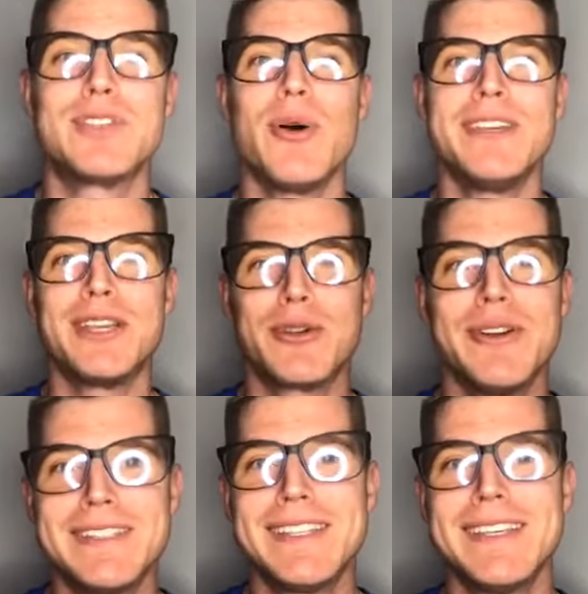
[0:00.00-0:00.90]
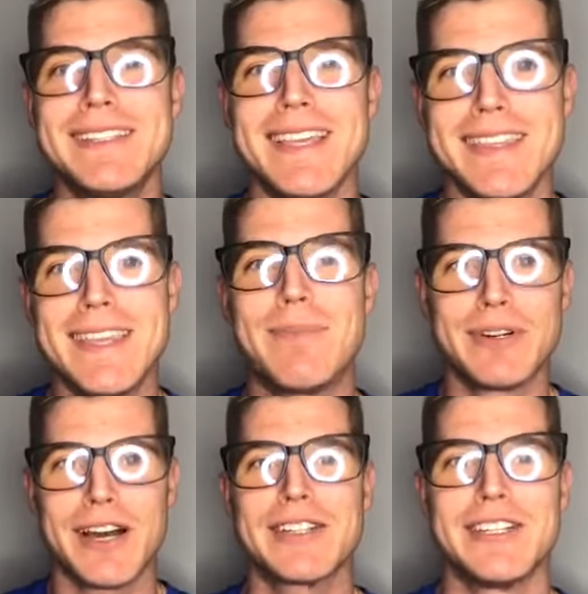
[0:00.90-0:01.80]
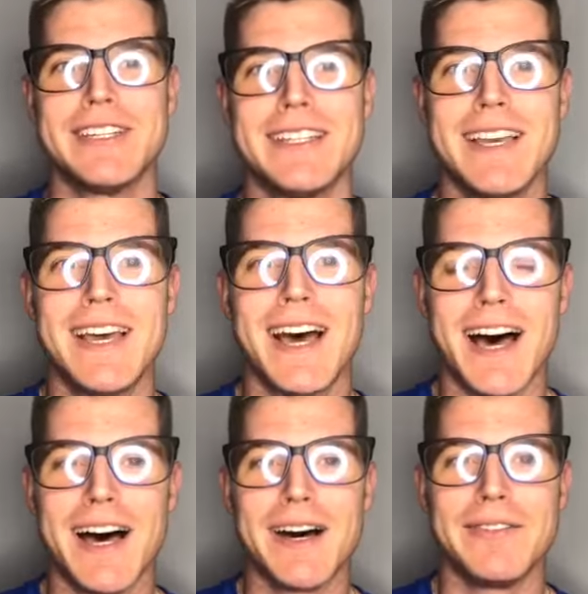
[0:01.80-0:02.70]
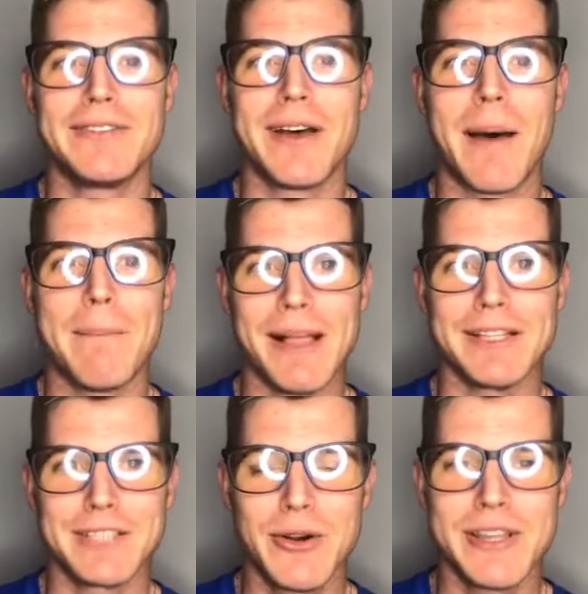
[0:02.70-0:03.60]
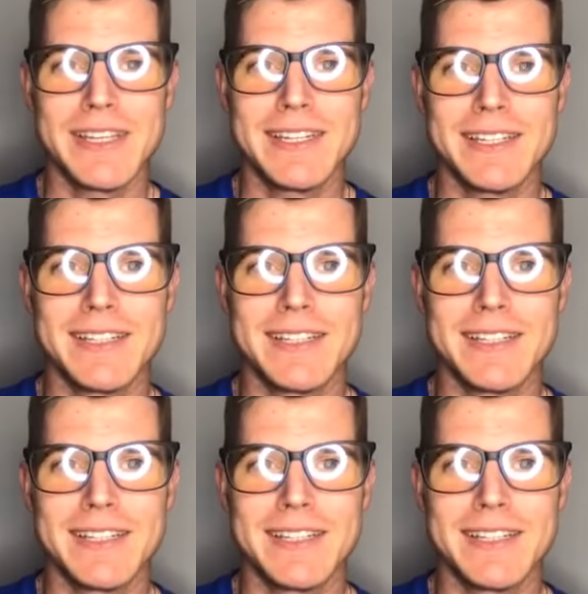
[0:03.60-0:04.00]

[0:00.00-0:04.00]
So it decreases the production of melatonin,